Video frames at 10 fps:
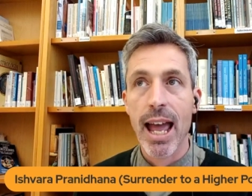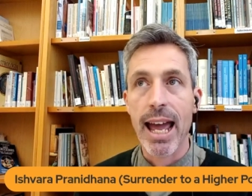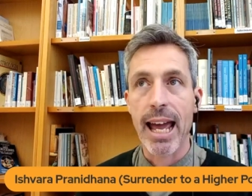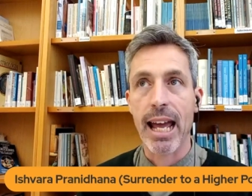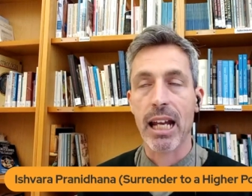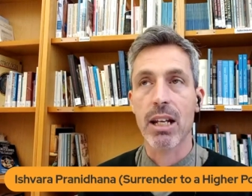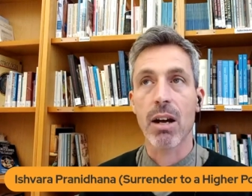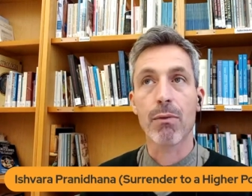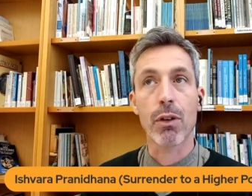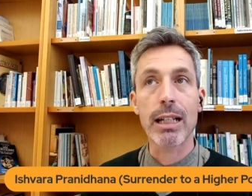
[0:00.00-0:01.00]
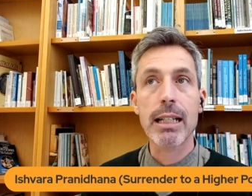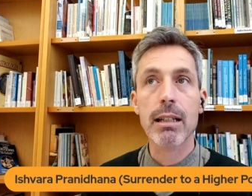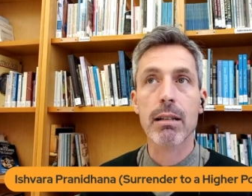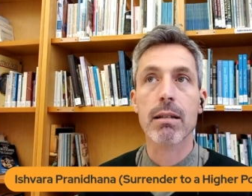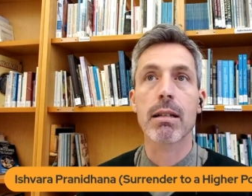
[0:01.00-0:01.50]
and for
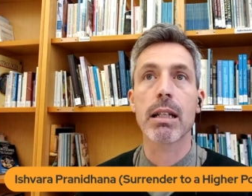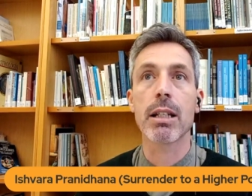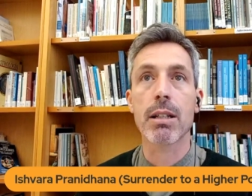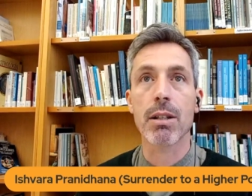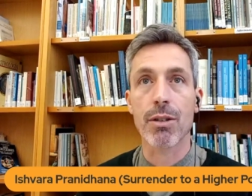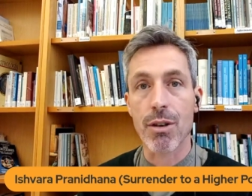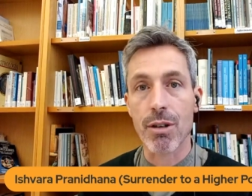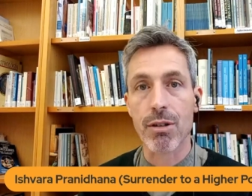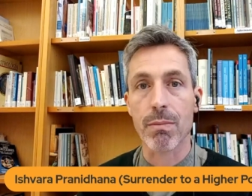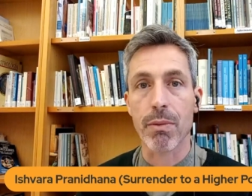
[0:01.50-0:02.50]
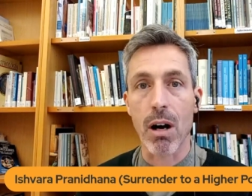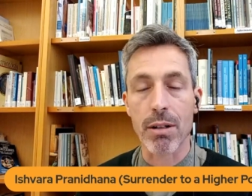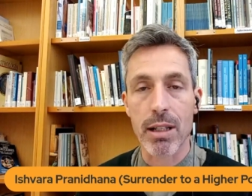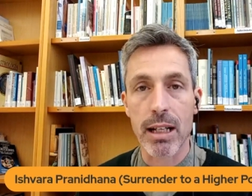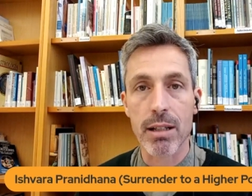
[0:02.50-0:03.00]
instance this nurture
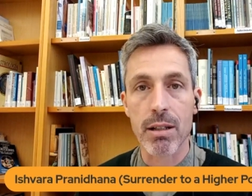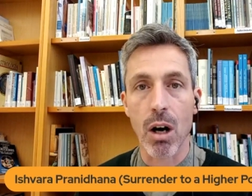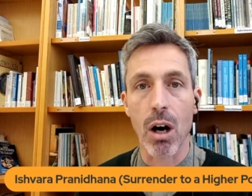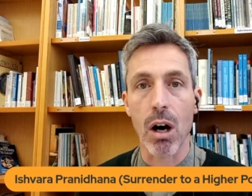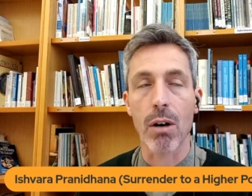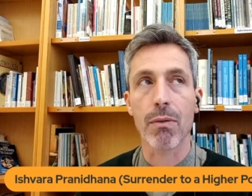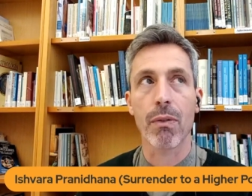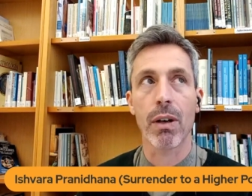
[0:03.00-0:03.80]
process of